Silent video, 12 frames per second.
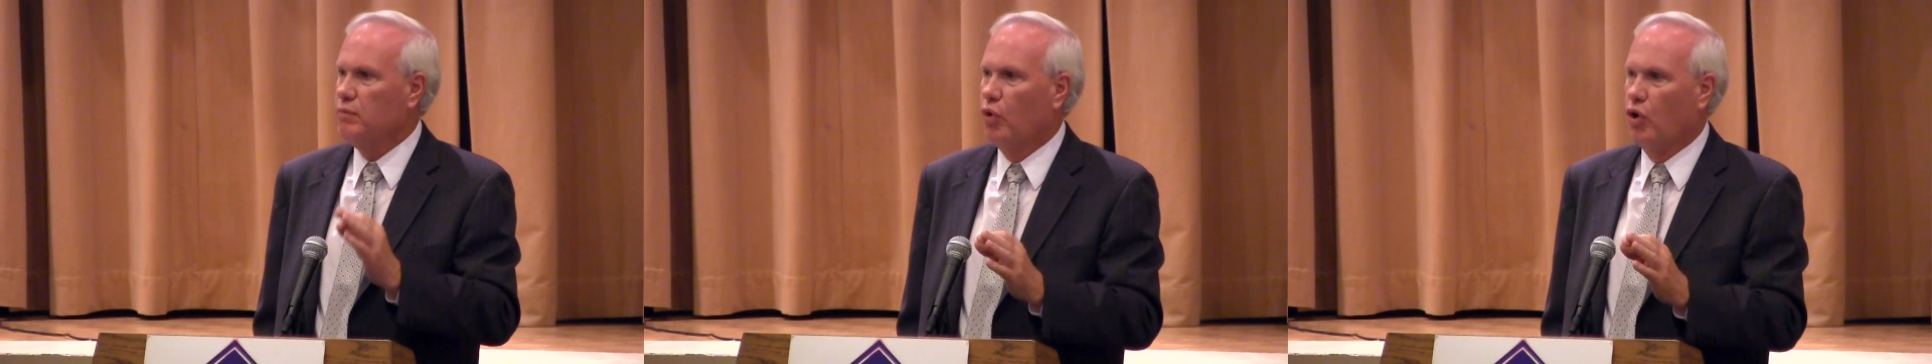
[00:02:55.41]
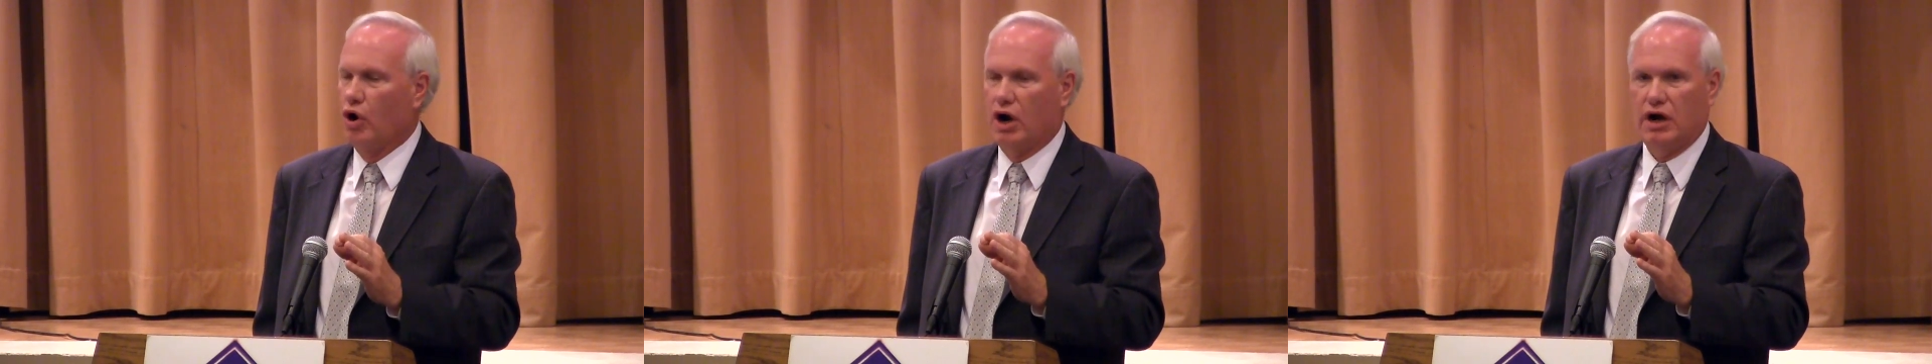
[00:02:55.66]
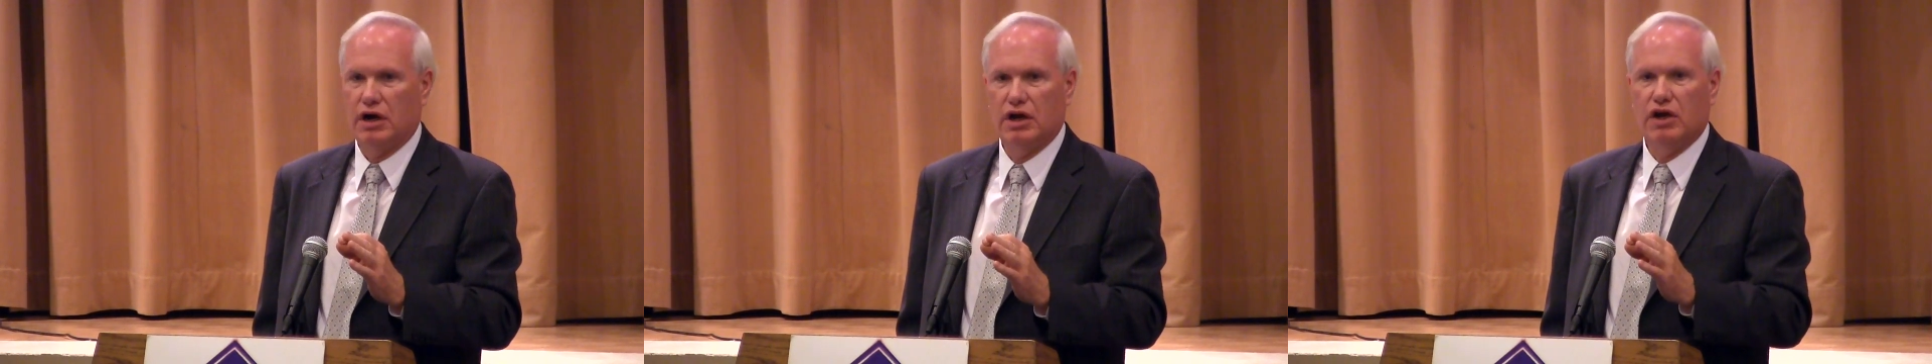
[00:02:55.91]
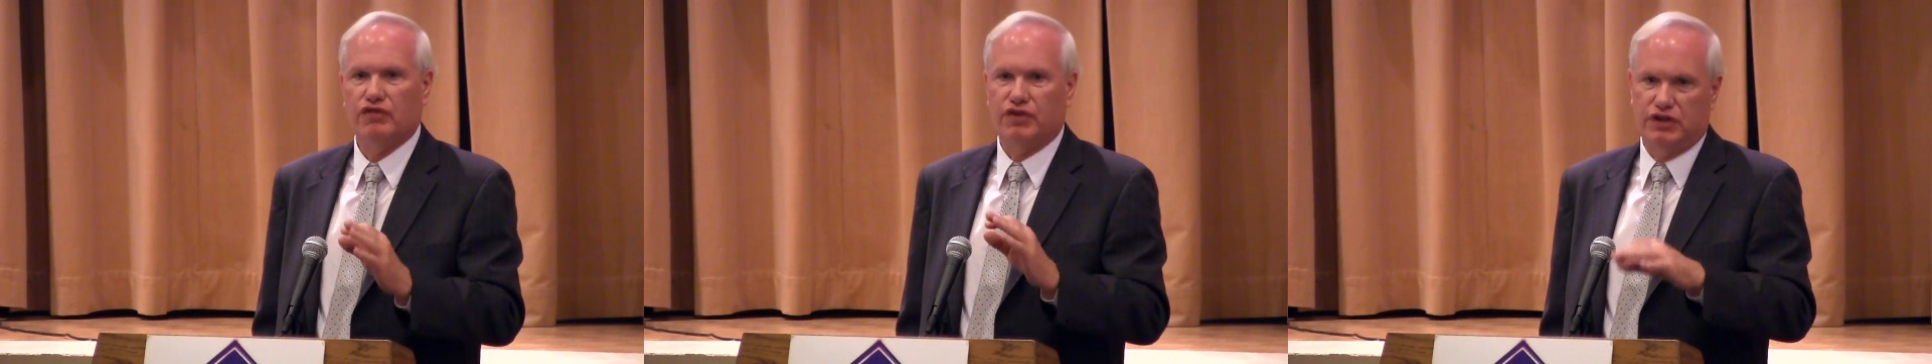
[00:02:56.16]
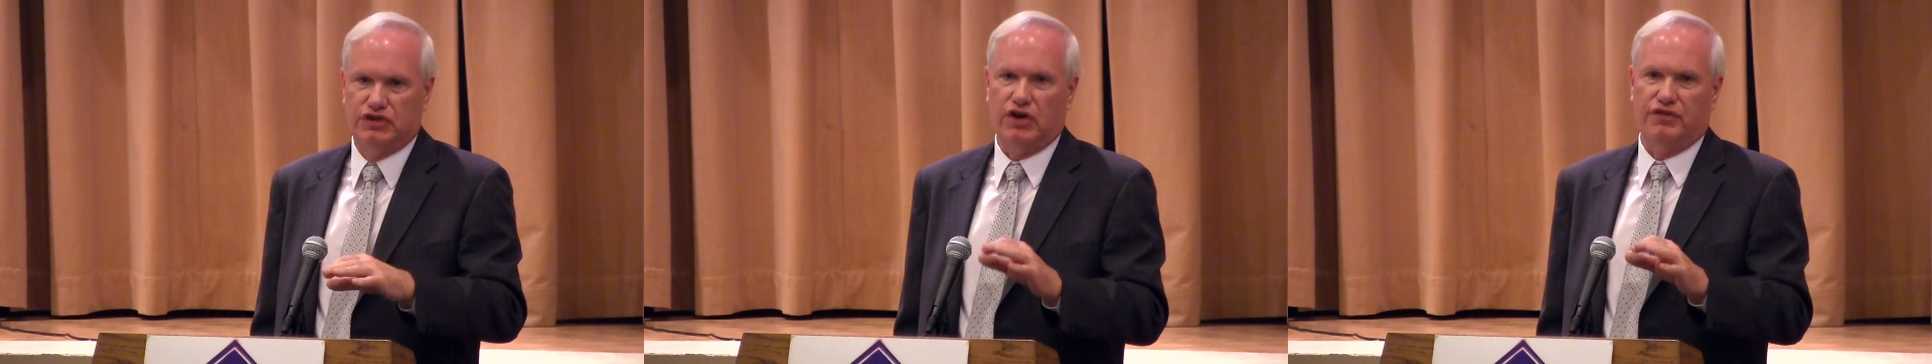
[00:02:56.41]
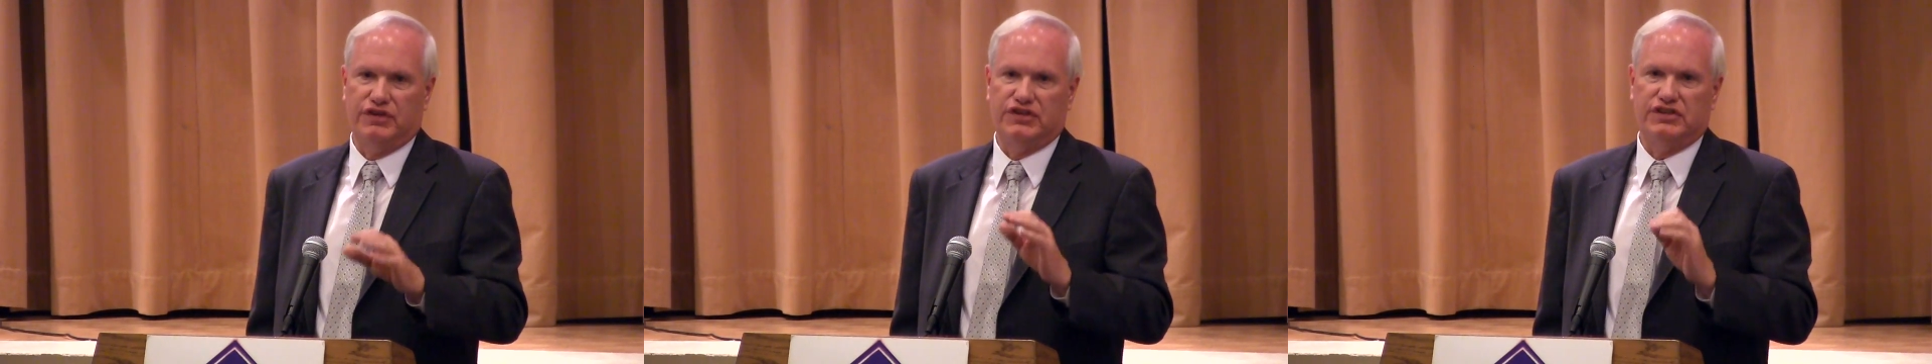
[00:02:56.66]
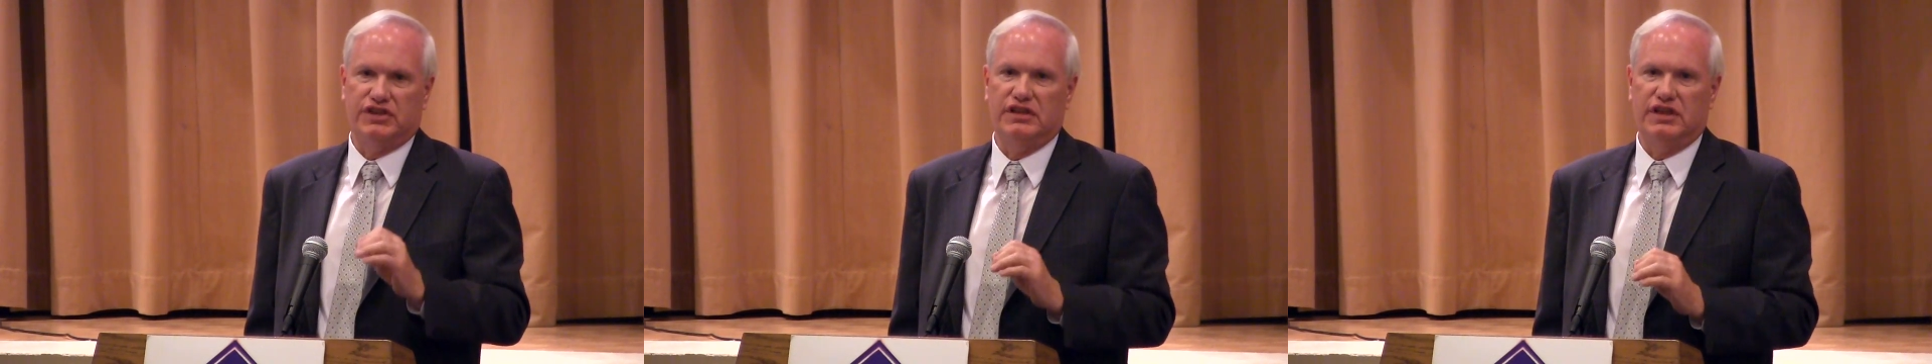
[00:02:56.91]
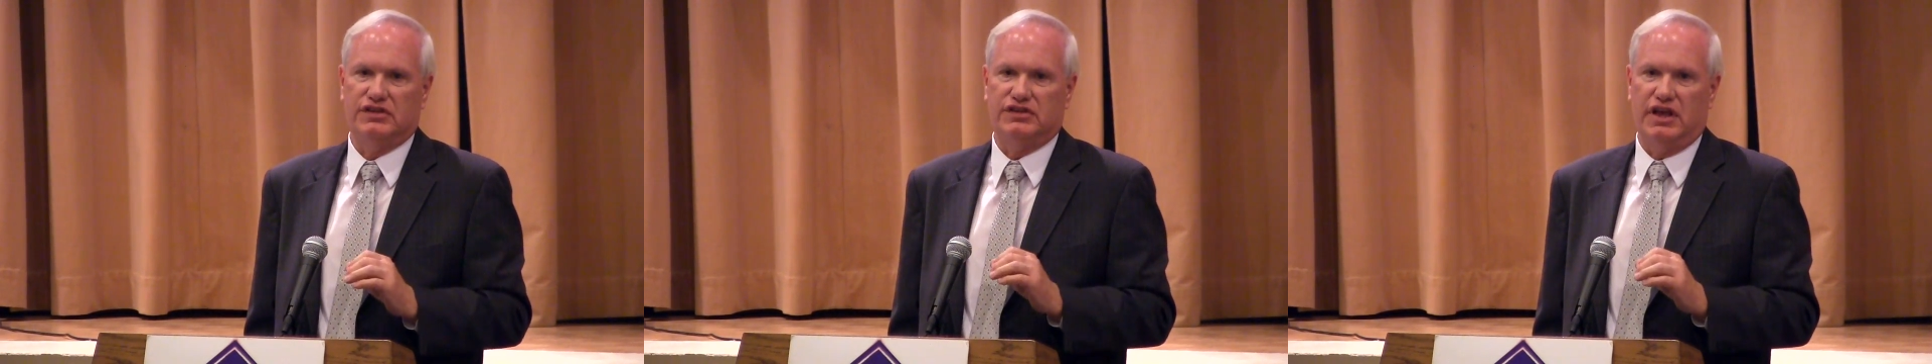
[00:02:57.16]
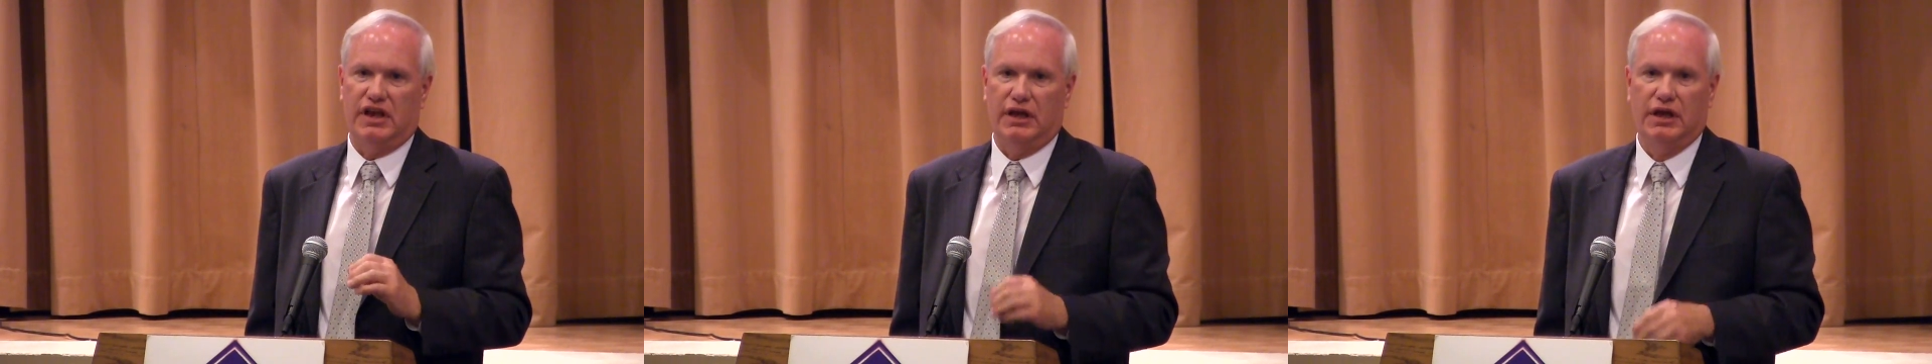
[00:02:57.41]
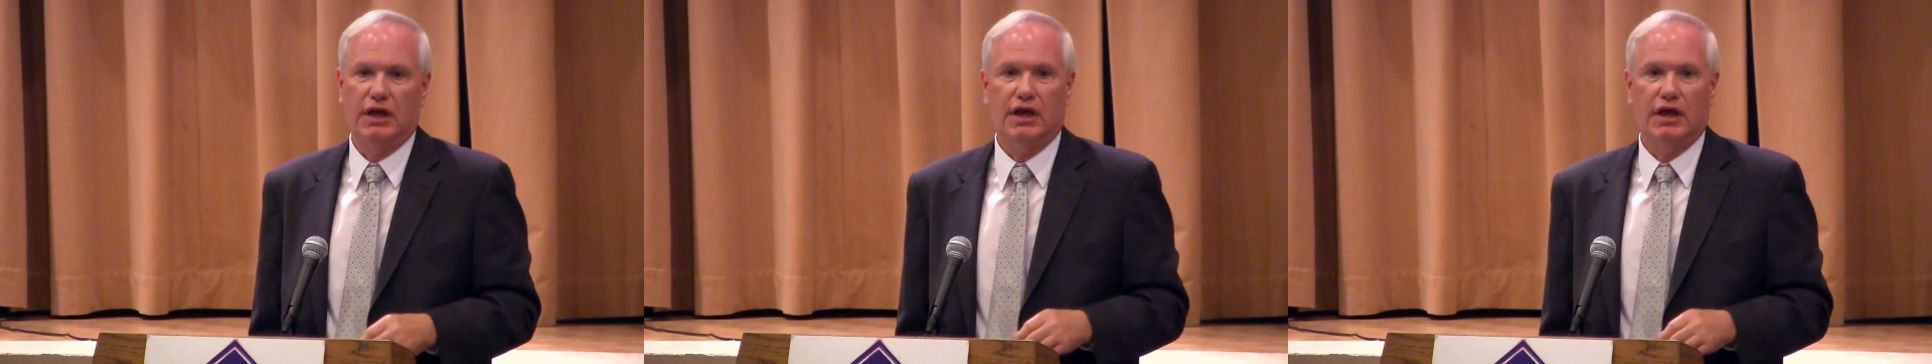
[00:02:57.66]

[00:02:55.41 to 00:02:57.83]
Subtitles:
more for the services in this city.